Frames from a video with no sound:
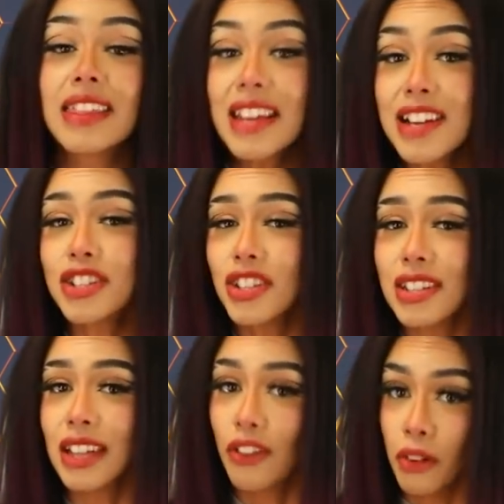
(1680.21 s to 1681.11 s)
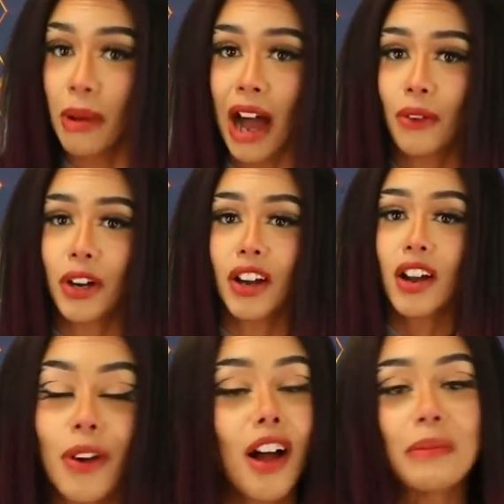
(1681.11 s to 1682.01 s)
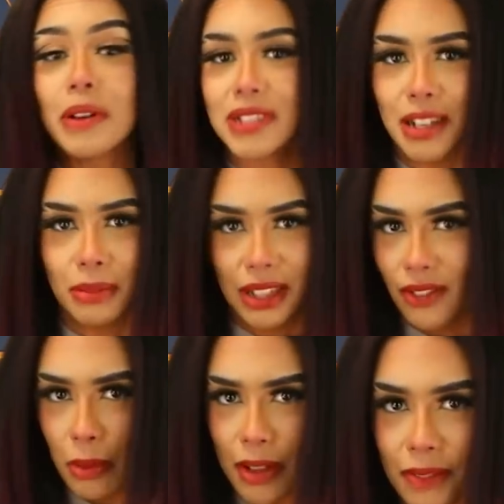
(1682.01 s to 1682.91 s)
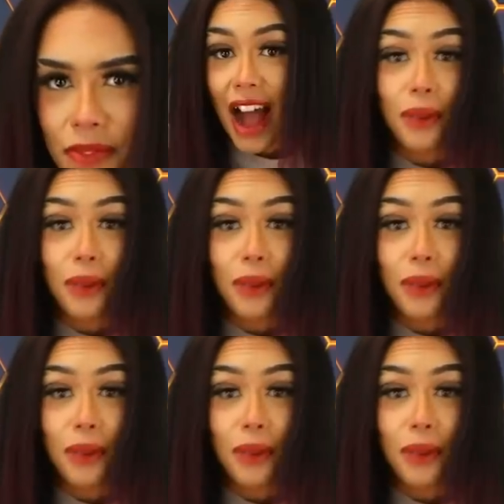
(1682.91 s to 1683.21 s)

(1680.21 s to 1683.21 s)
the things she did for power were almost unbelievable.